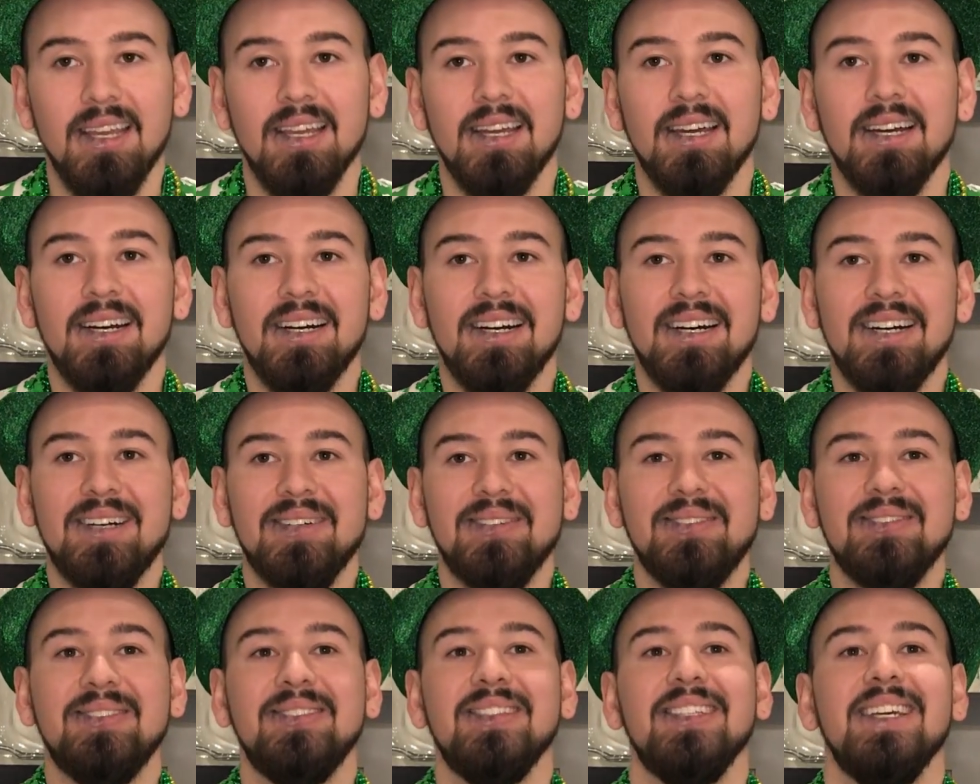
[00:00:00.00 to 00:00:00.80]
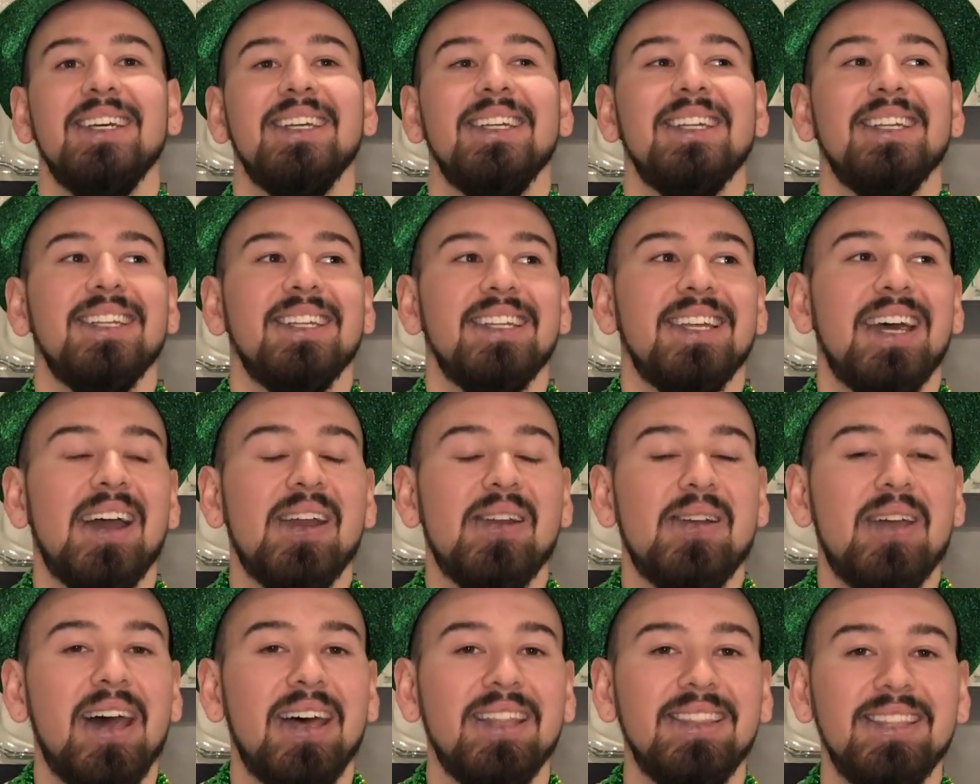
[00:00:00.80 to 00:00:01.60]
I
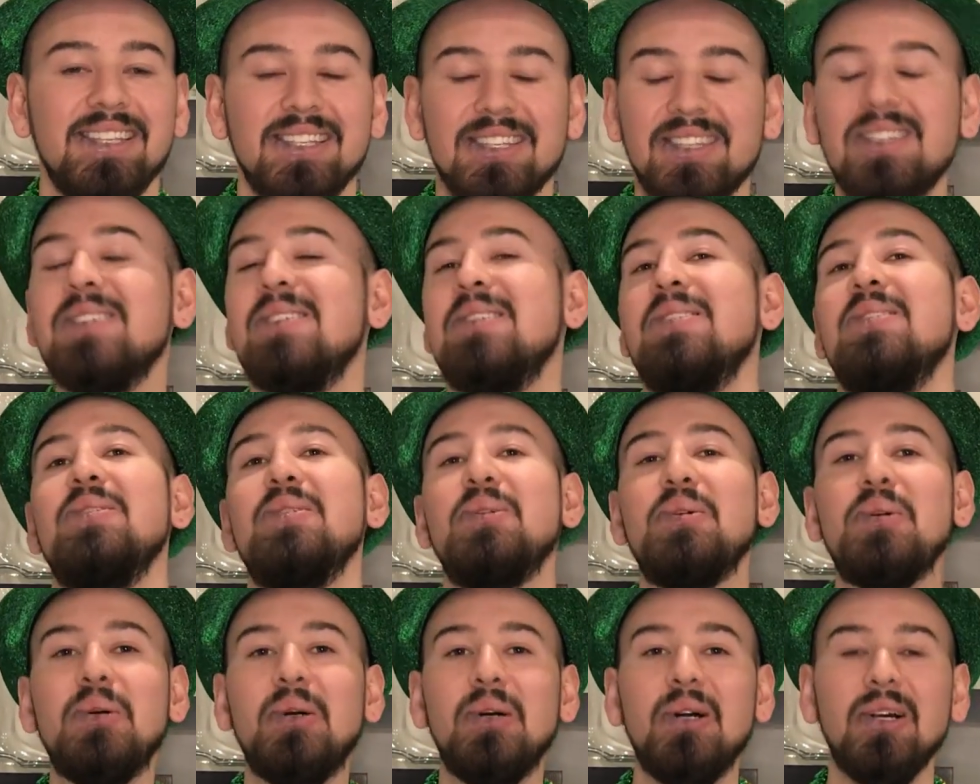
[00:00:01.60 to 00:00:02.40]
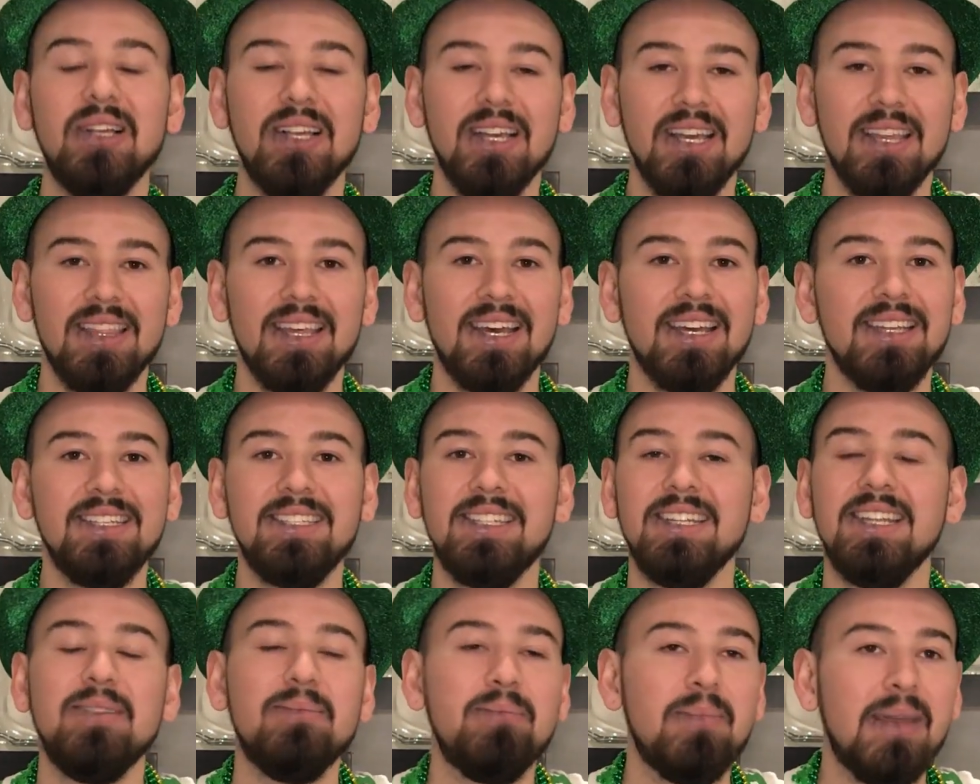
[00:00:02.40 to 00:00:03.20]
had this stool that
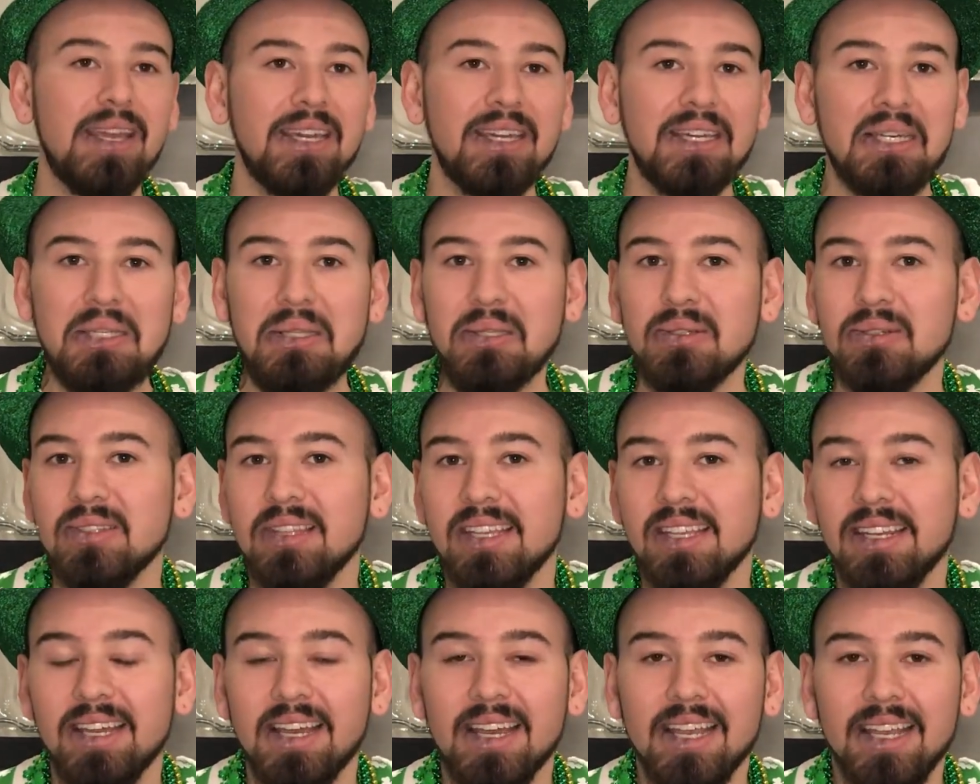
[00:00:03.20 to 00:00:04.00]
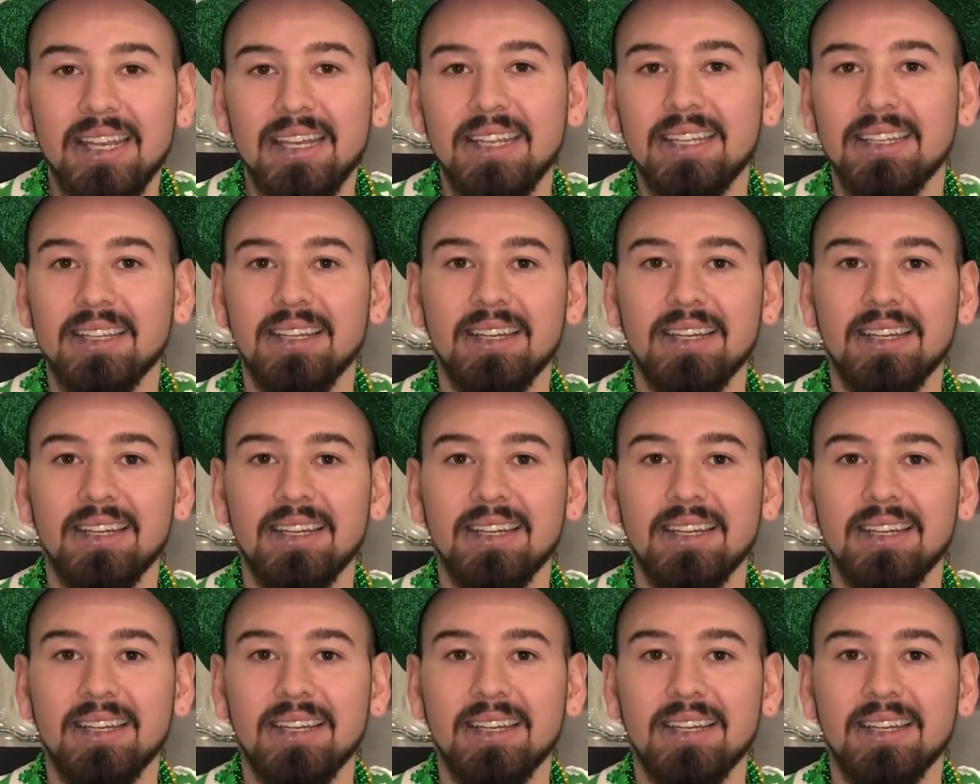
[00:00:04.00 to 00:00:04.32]
didn't make it through the night.